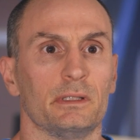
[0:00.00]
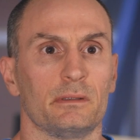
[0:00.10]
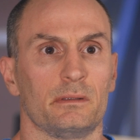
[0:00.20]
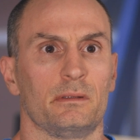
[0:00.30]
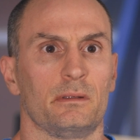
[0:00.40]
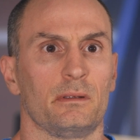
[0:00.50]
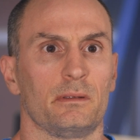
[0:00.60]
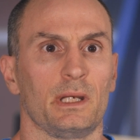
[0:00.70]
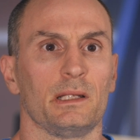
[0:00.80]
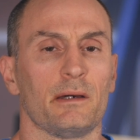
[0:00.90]
it.
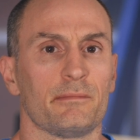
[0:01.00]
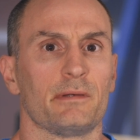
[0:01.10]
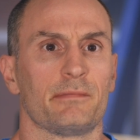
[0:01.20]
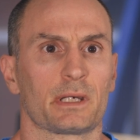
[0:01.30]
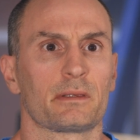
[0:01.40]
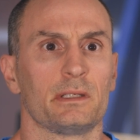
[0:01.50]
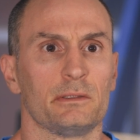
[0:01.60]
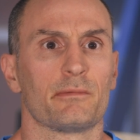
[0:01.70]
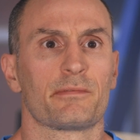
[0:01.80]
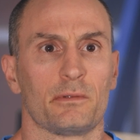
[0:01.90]
They love the fact that
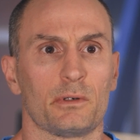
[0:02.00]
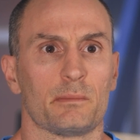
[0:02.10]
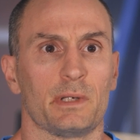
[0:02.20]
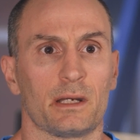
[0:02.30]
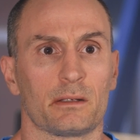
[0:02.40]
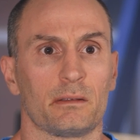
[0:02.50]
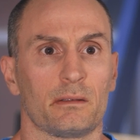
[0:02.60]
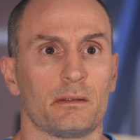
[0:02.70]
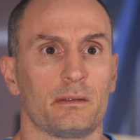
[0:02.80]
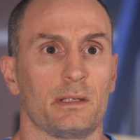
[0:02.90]
you've thought about it.
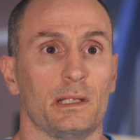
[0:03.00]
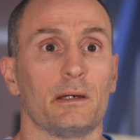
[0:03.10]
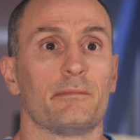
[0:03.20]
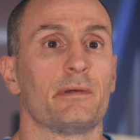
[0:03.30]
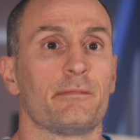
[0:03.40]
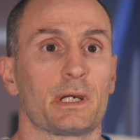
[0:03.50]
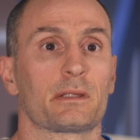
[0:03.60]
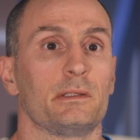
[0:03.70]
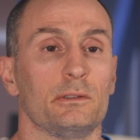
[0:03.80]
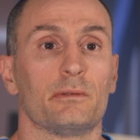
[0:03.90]
They love the fact
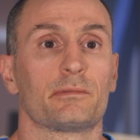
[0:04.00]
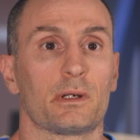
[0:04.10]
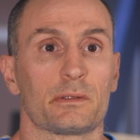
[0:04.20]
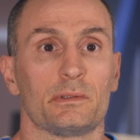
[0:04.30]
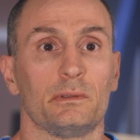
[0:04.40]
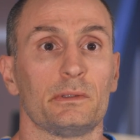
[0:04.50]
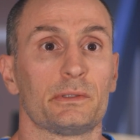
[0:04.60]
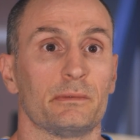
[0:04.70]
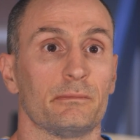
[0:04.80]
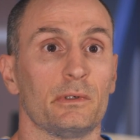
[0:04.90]
that you've got a
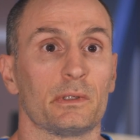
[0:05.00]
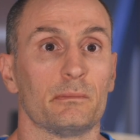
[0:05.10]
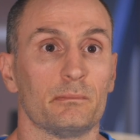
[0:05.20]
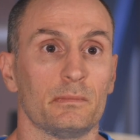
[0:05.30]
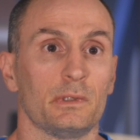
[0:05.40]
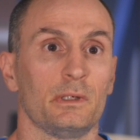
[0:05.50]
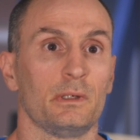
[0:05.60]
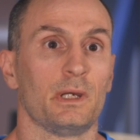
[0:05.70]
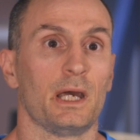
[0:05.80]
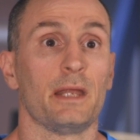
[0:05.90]
solution for them
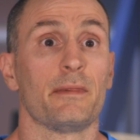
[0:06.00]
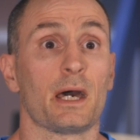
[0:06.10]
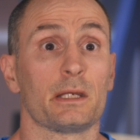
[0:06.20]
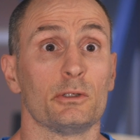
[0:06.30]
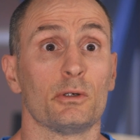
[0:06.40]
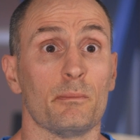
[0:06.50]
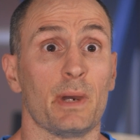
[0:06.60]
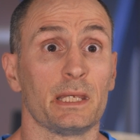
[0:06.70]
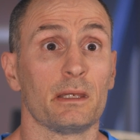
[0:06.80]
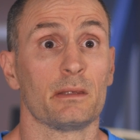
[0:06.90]
and that you're
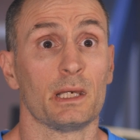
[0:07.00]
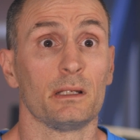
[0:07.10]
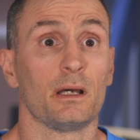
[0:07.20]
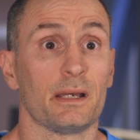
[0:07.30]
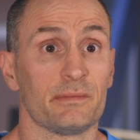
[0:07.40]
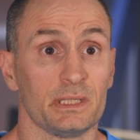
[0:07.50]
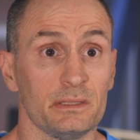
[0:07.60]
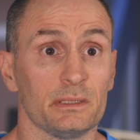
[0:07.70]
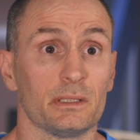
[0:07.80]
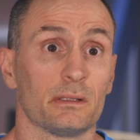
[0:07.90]
making their lives
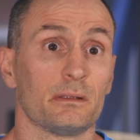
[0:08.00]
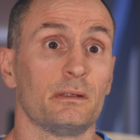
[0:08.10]
easier.